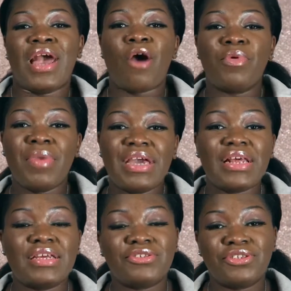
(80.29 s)
I'll be making
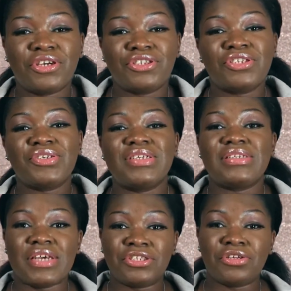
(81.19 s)
an introduction to
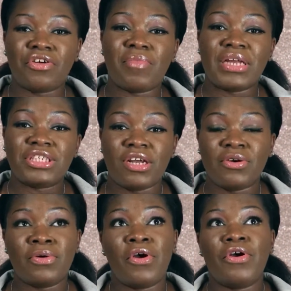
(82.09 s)
this section of my
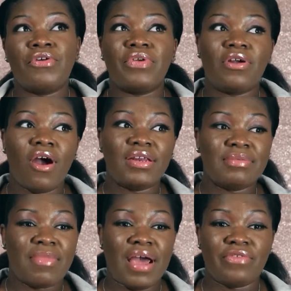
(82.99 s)
channel
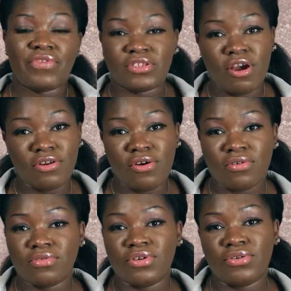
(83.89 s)
regarding my
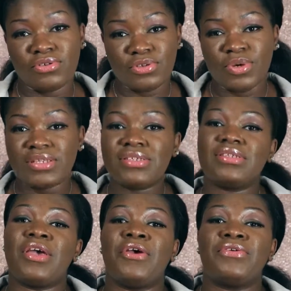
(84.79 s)
fraternal, twins.
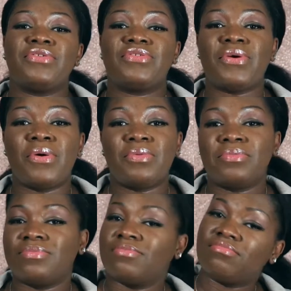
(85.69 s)
So
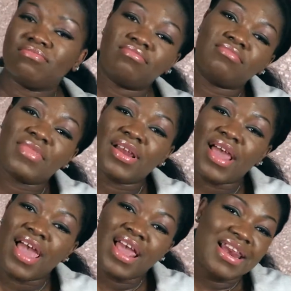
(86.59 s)

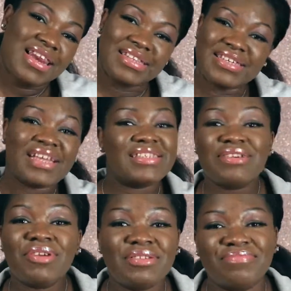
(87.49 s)
let's get
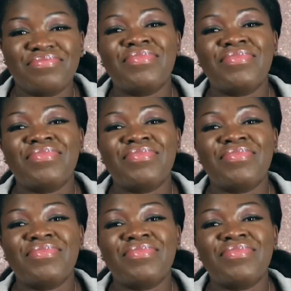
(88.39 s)
to it.